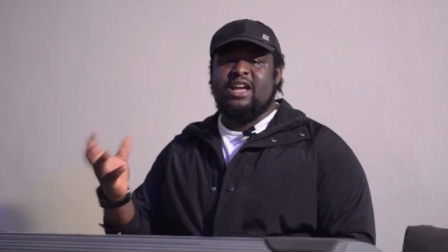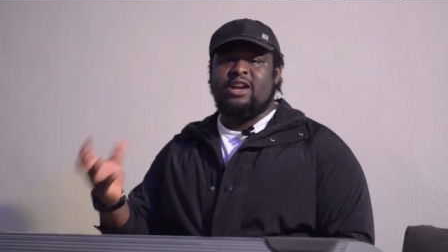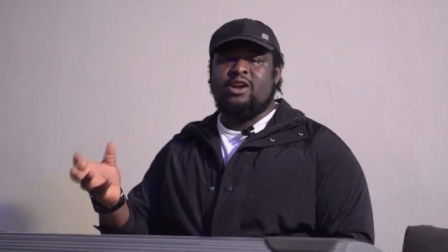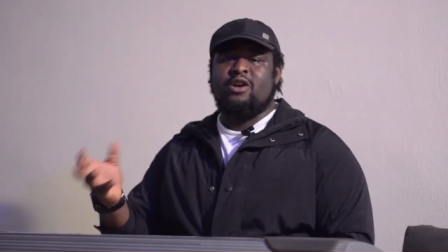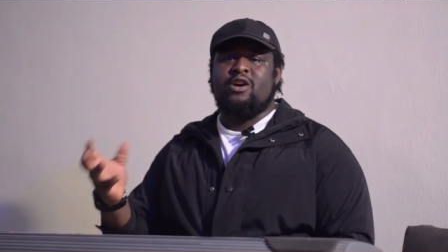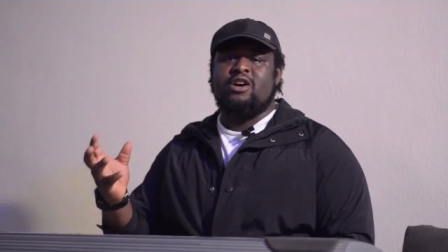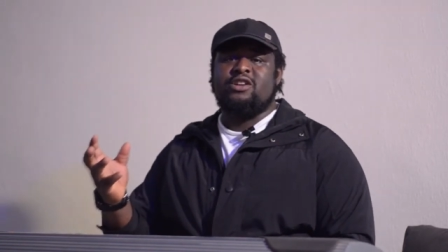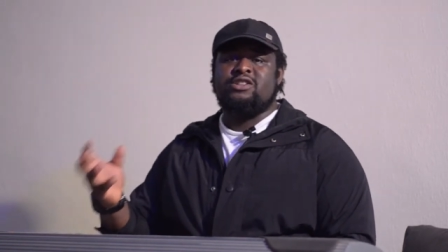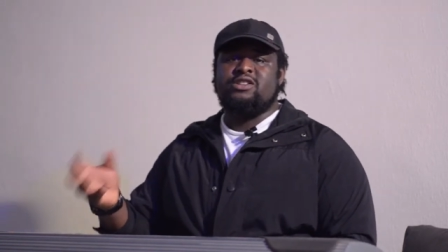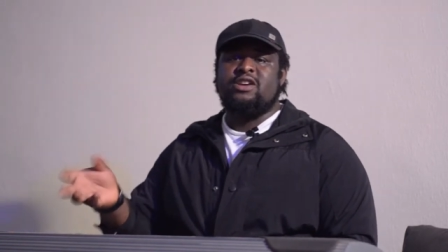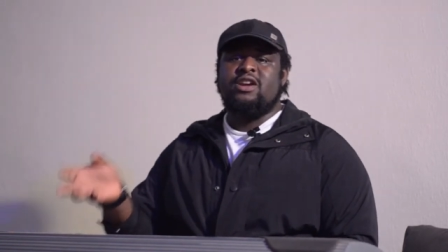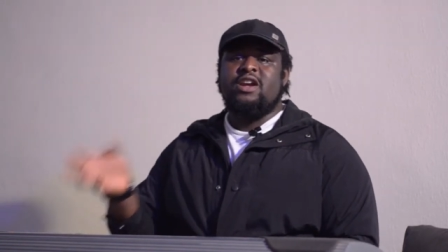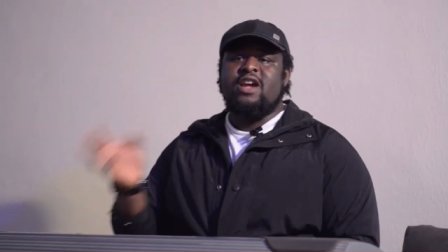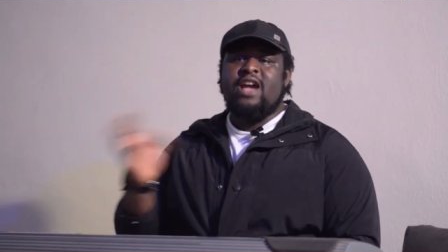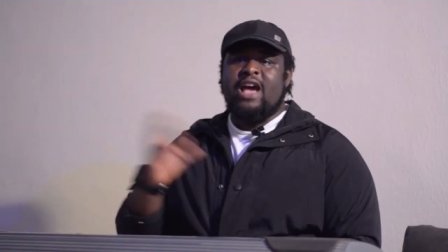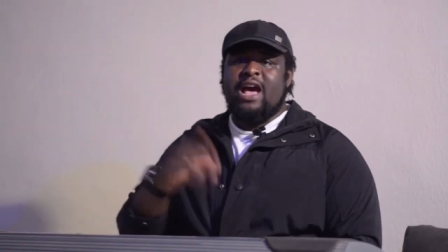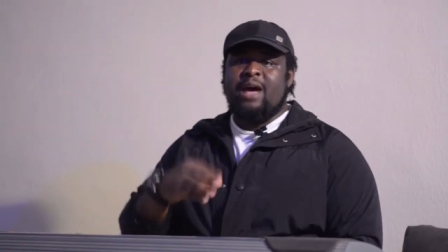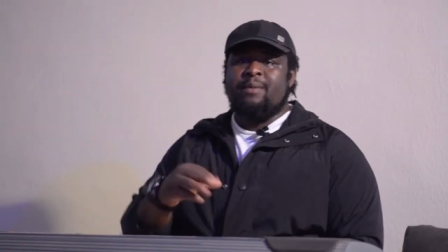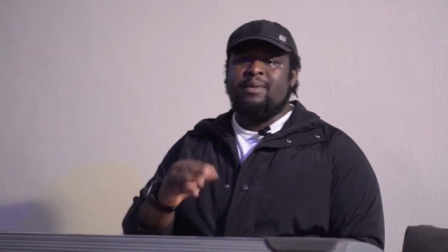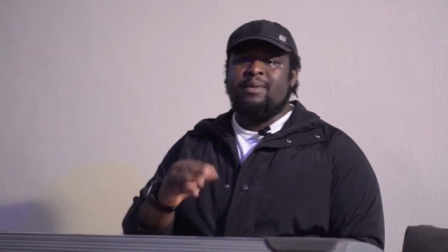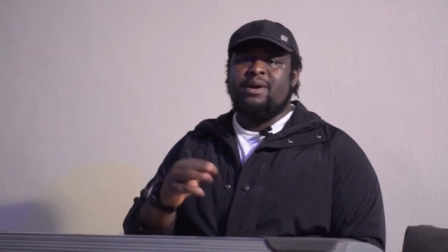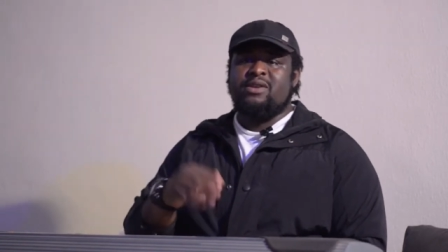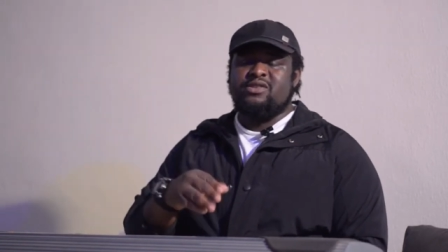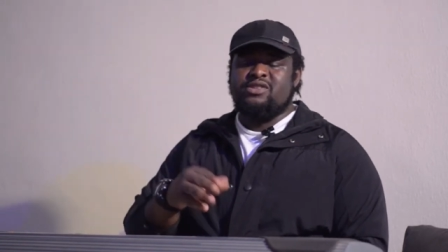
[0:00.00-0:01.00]
I got
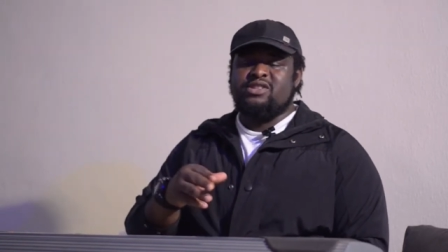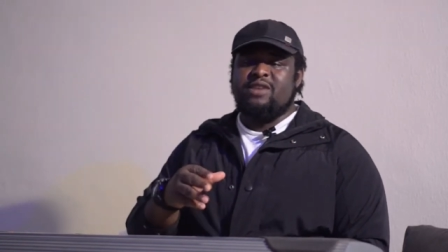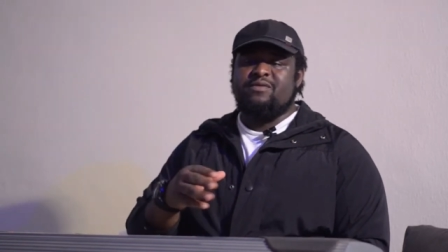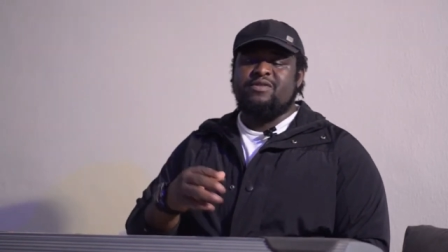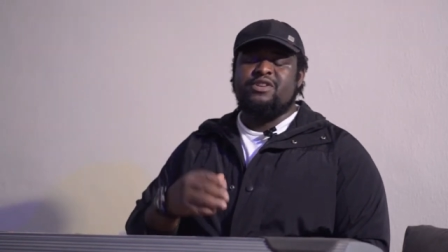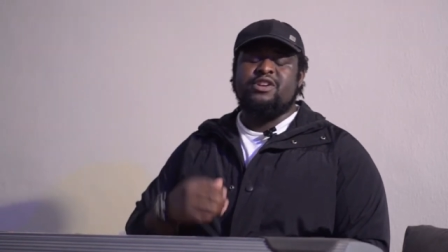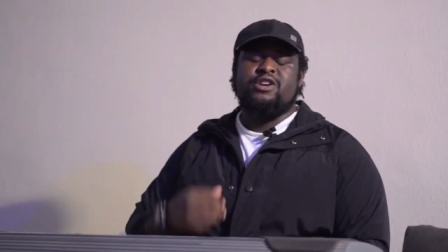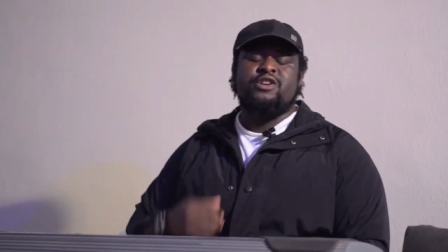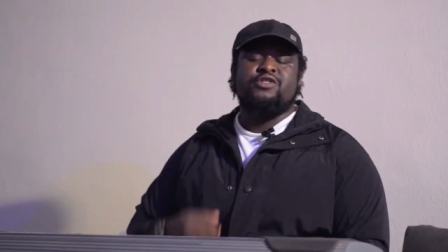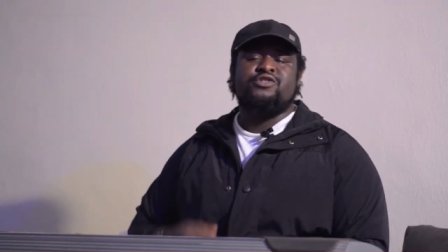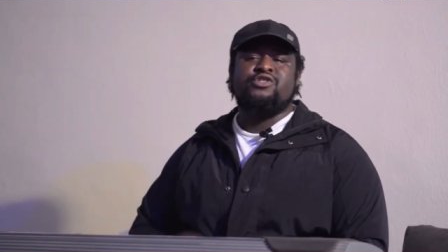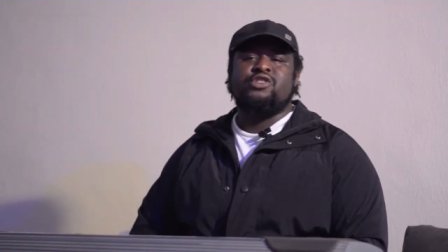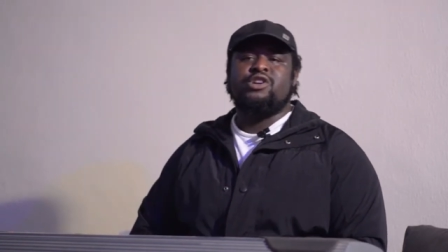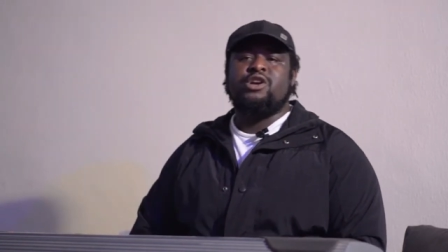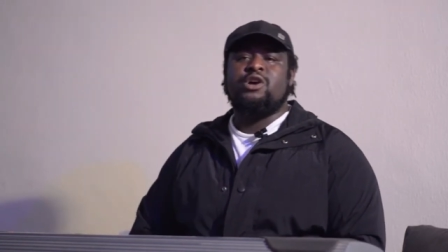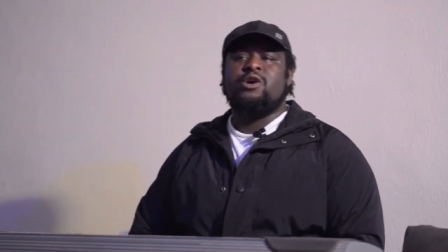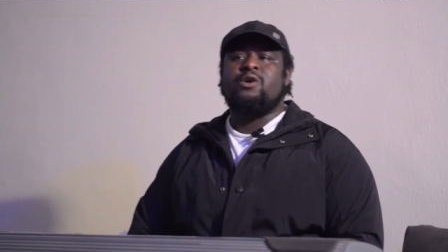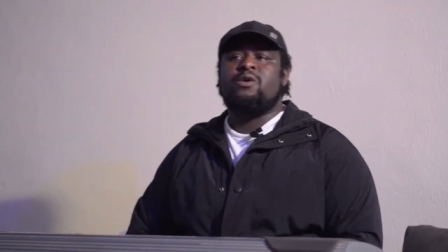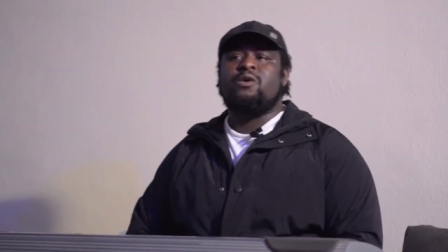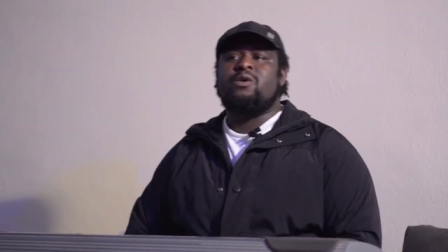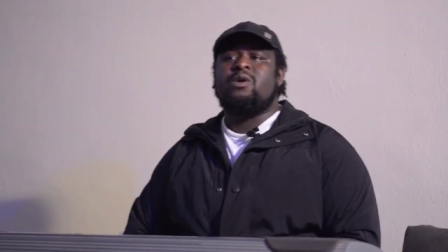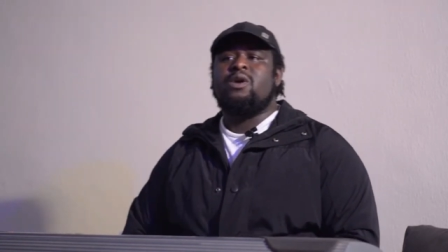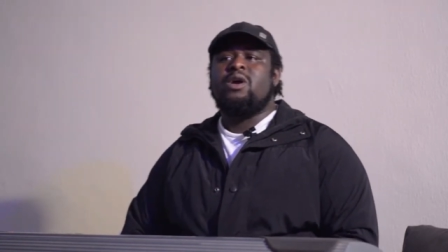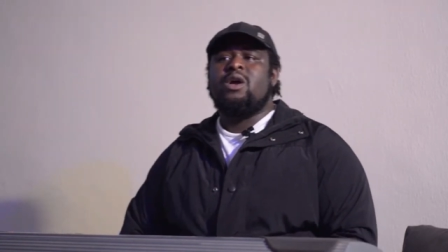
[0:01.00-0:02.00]
about 7 years
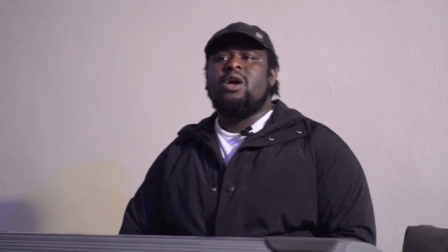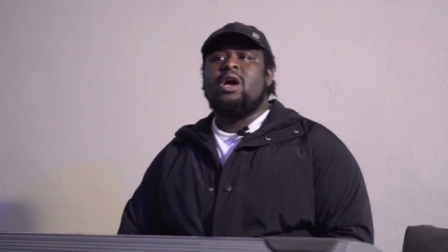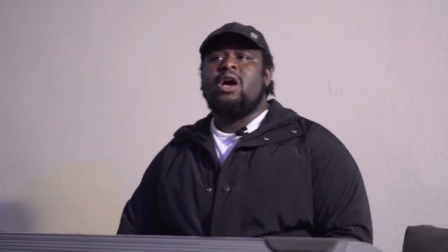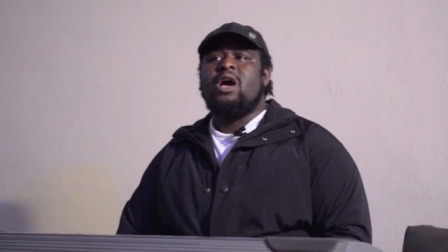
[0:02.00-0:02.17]
ago,